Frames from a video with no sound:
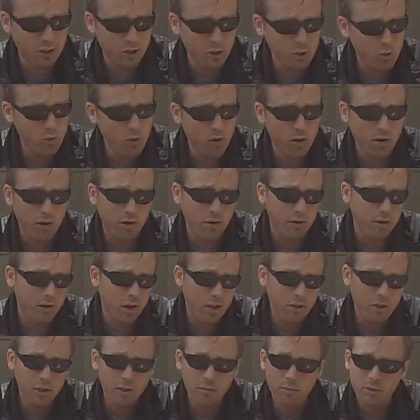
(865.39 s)
you are
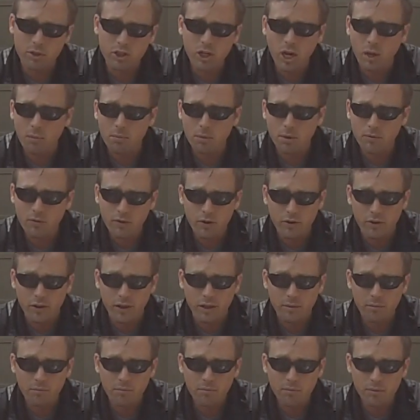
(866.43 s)
nothing but chopped liver to
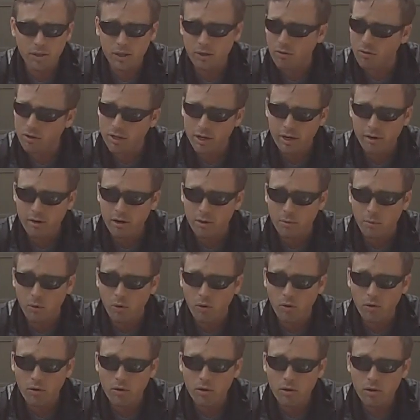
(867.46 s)
them, they don't care
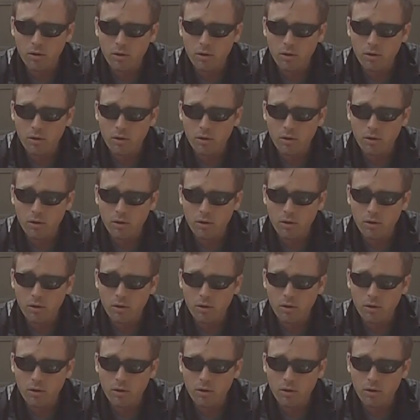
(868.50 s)
anymore,